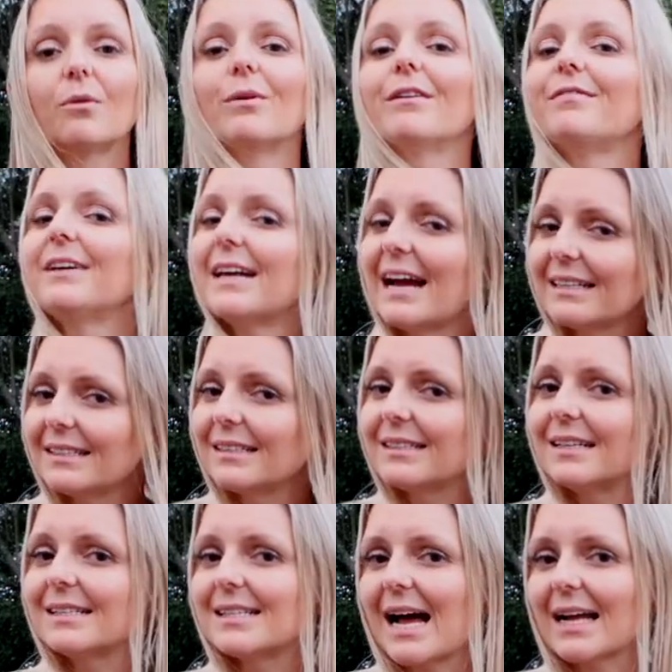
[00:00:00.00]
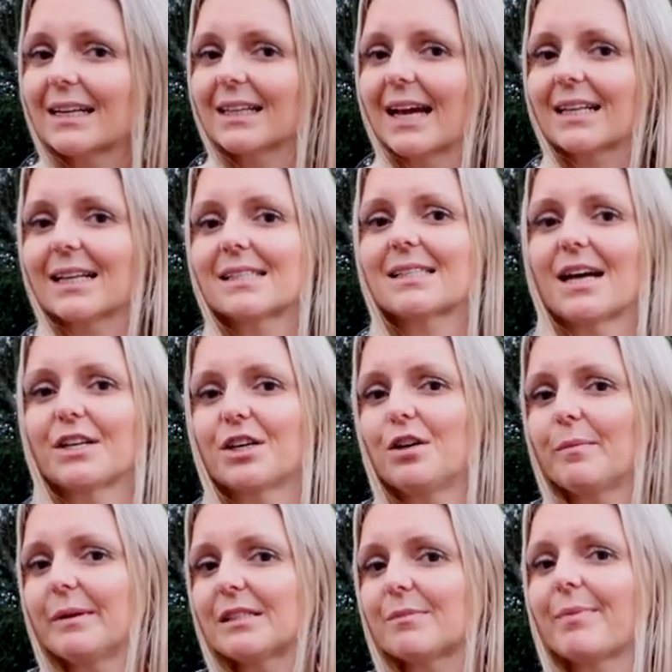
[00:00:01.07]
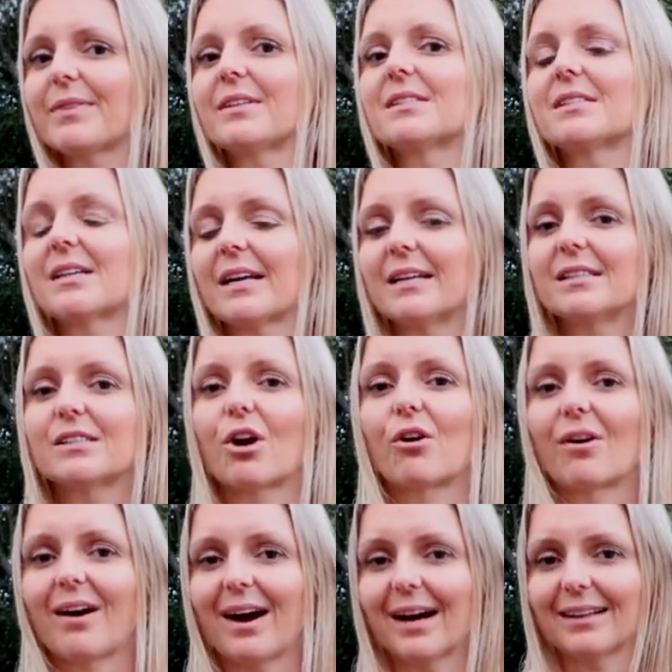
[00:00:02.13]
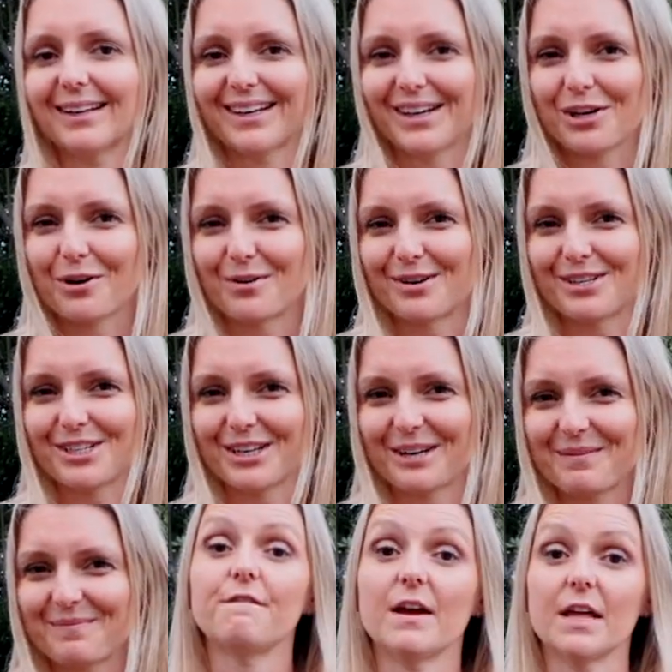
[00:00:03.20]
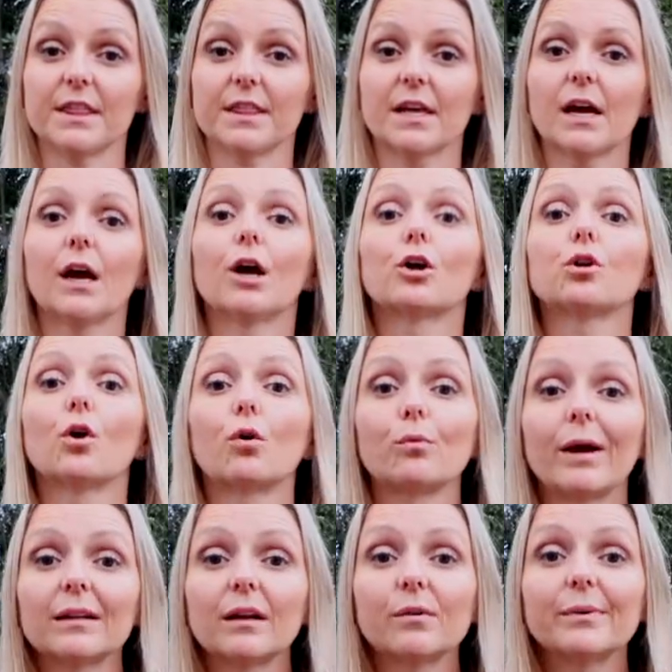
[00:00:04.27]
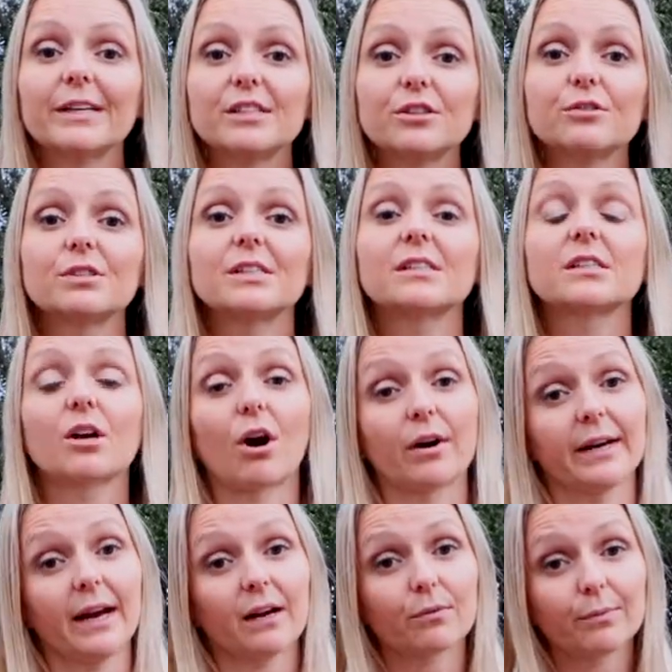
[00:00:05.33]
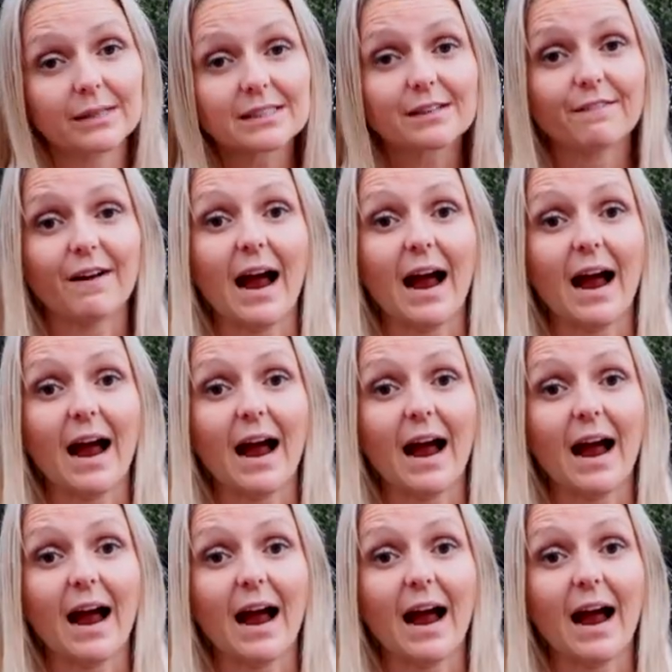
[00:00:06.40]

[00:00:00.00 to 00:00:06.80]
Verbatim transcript: We've yet to see data like this on humans, but the studies are highly encouraging. Fifth, chlorella reduces cardiac risk